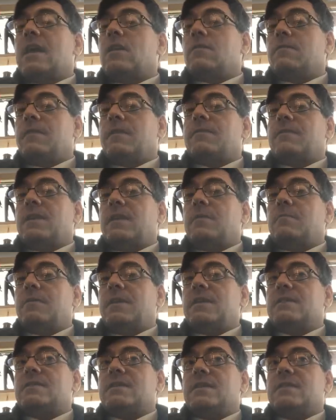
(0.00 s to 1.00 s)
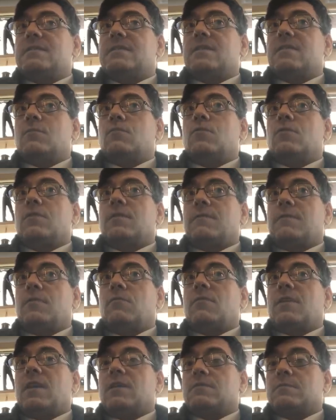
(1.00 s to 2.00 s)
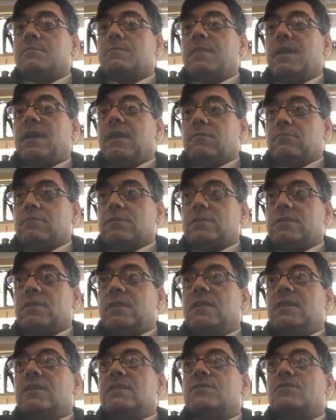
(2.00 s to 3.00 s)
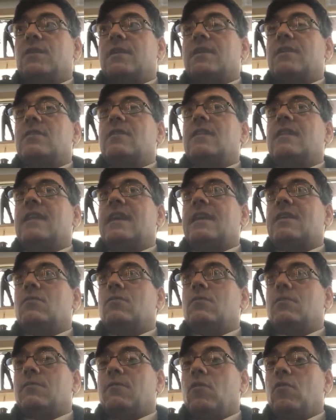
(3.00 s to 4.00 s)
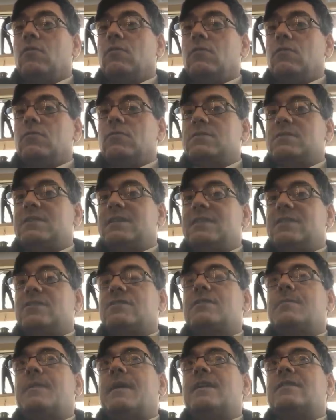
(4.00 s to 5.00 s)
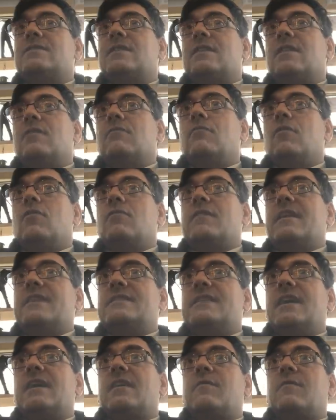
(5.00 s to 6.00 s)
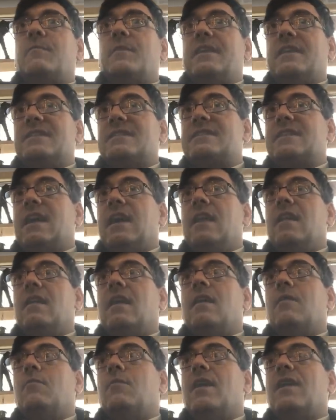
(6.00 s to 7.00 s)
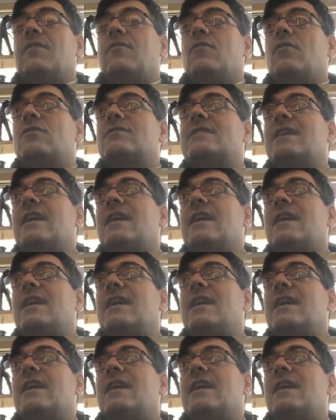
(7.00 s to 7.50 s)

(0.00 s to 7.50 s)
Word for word: 10 or 15 pieces that are worth a few thousand pounds. So I'm going to let go of all those. It just depends on how long they take for me to sell and whether or